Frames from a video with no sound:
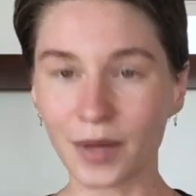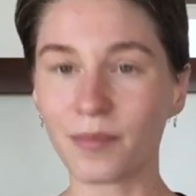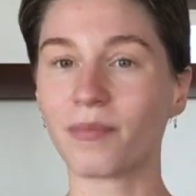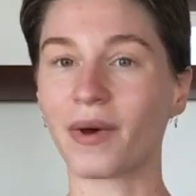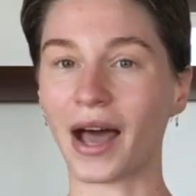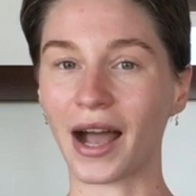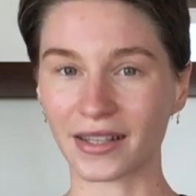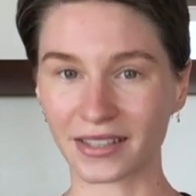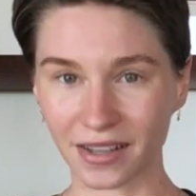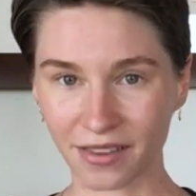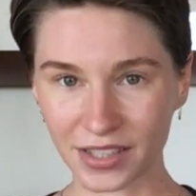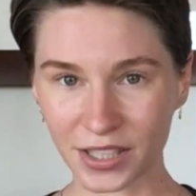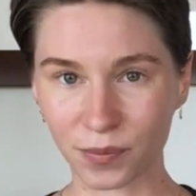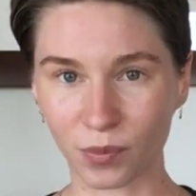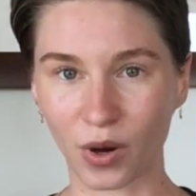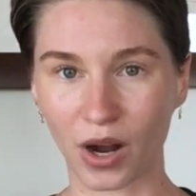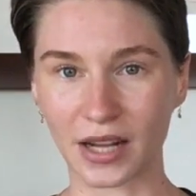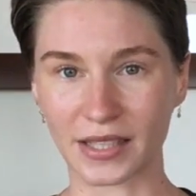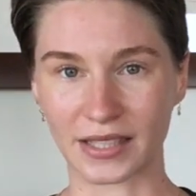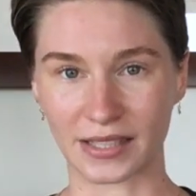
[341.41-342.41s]
Back to this
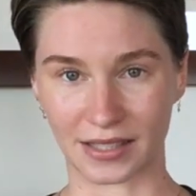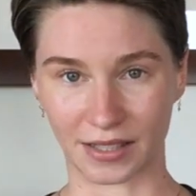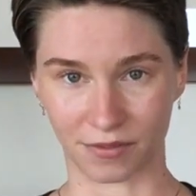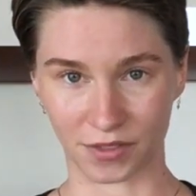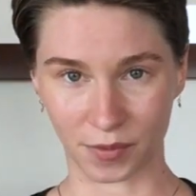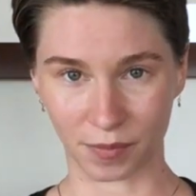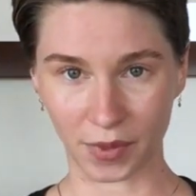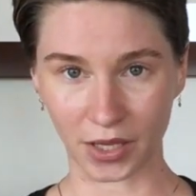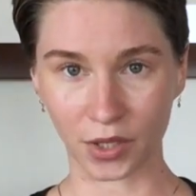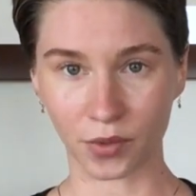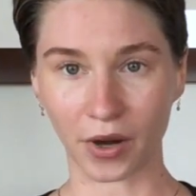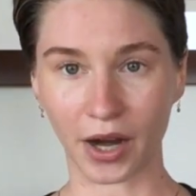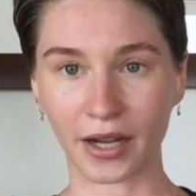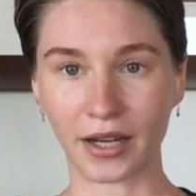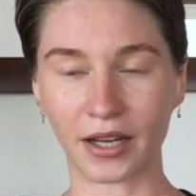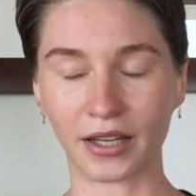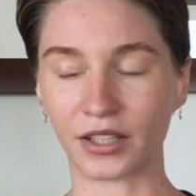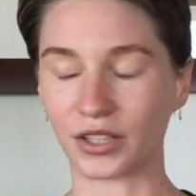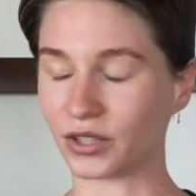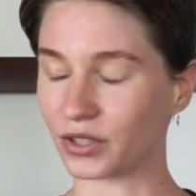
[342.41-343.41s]
process of speed
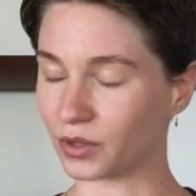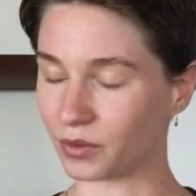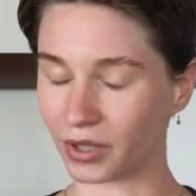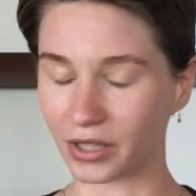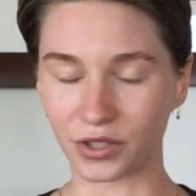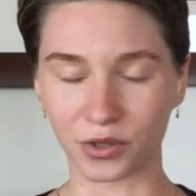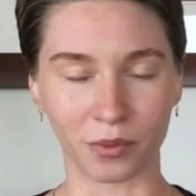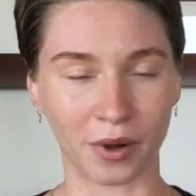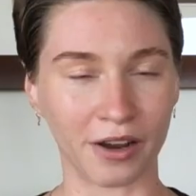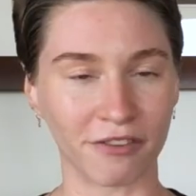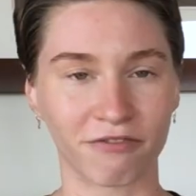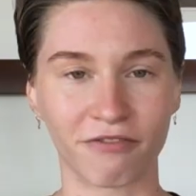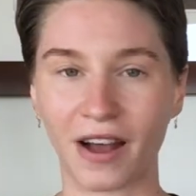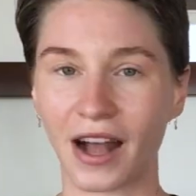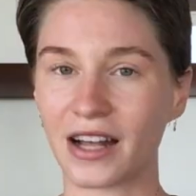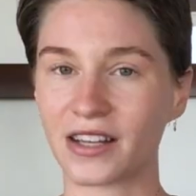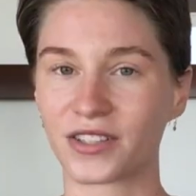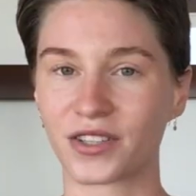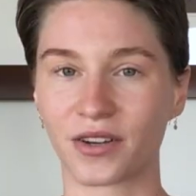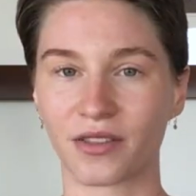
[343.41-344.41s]
writing, you need to write
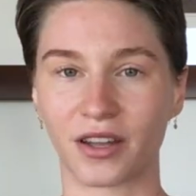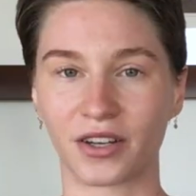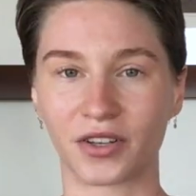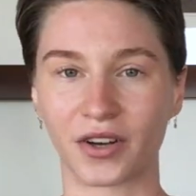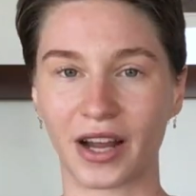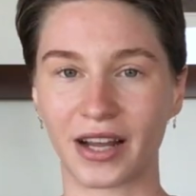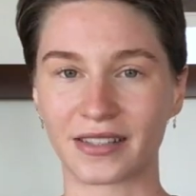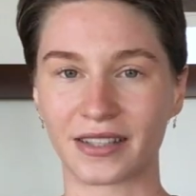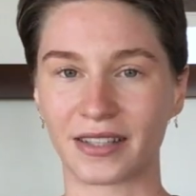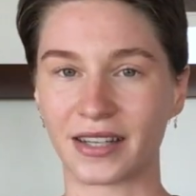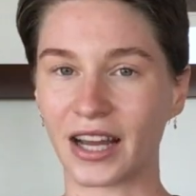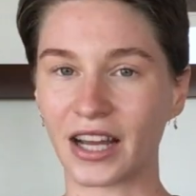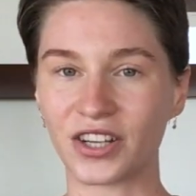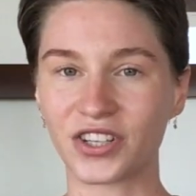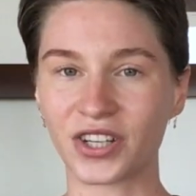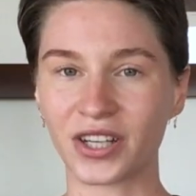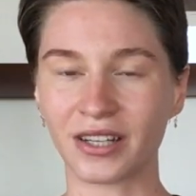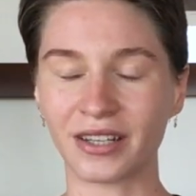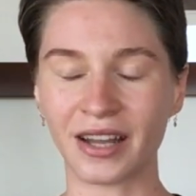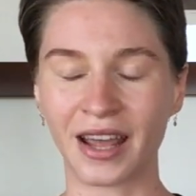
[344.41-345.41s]
faster than your
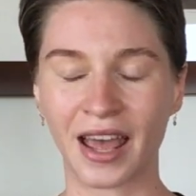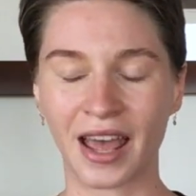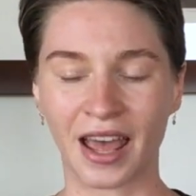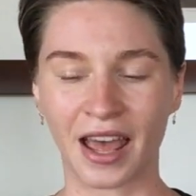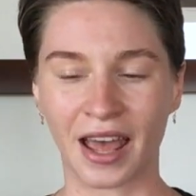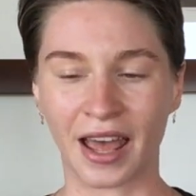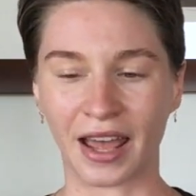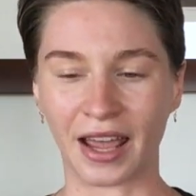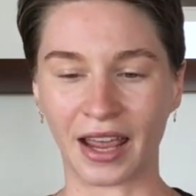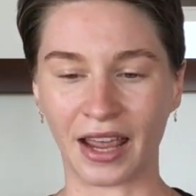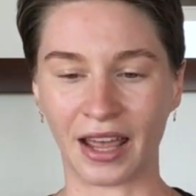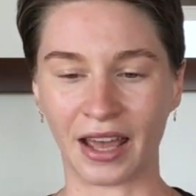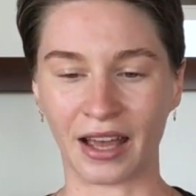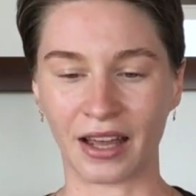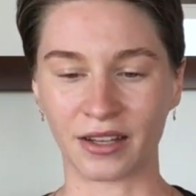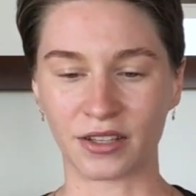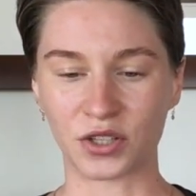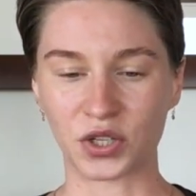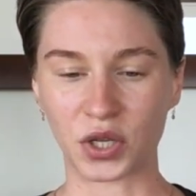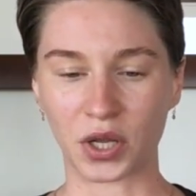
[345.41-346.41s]
hesitation
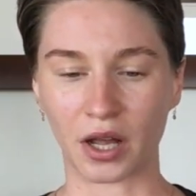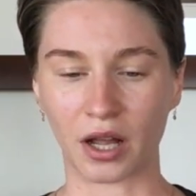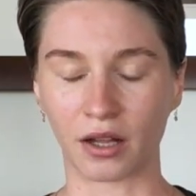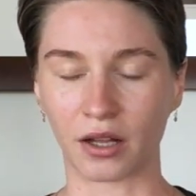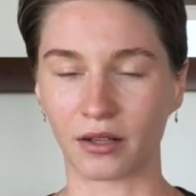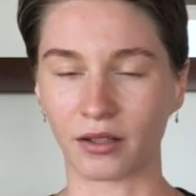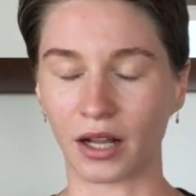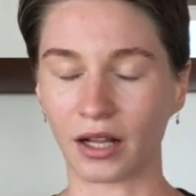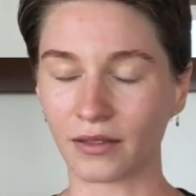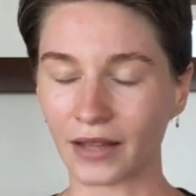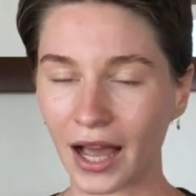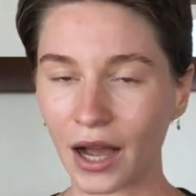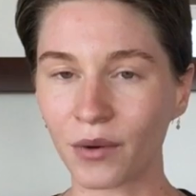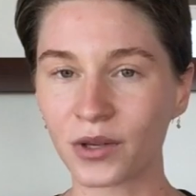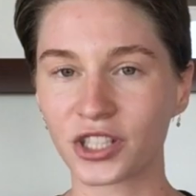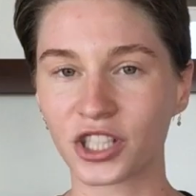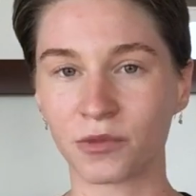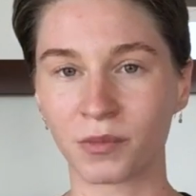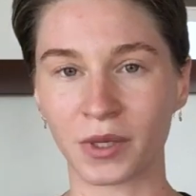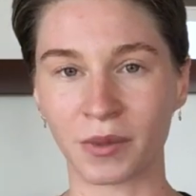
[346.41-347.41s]
and uh, allow
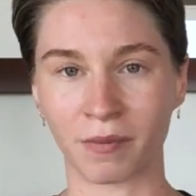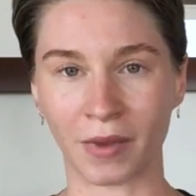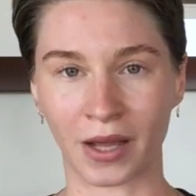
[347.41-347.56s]
it to be